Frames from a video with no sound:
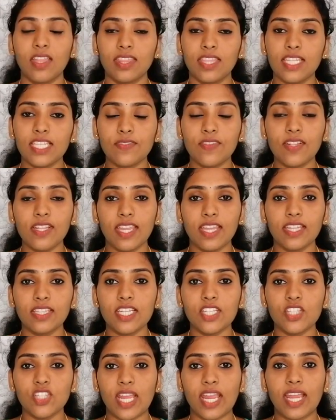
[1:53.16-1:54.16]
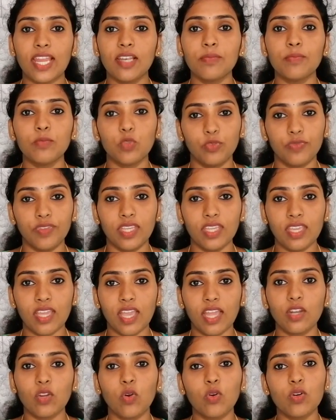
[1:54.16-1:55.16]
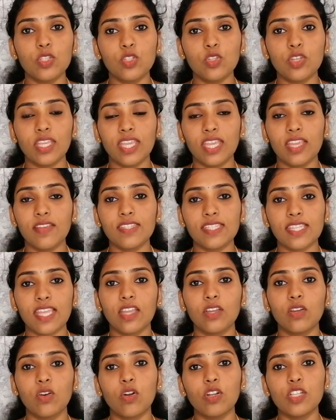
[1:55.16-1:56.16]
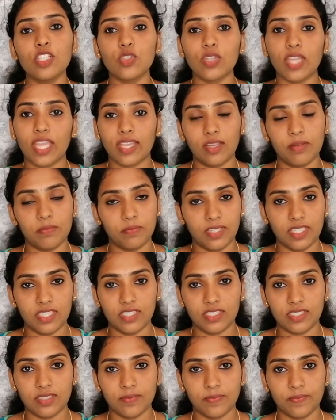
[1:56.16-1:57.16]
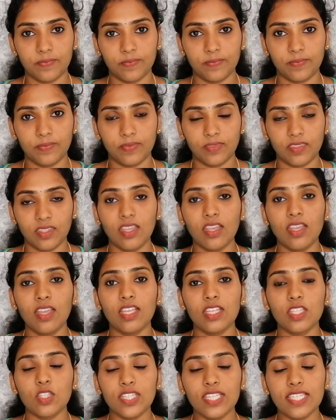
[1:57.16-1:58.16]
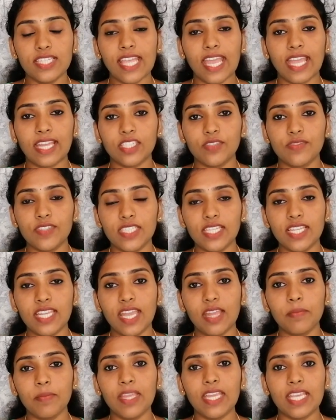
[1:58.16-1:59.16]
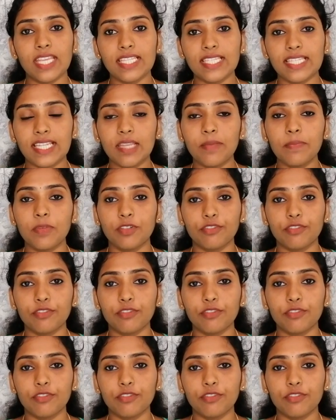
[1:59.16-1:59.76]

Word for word: This will keep the child moving and also gives a goal to accomplish. So this activity can be easily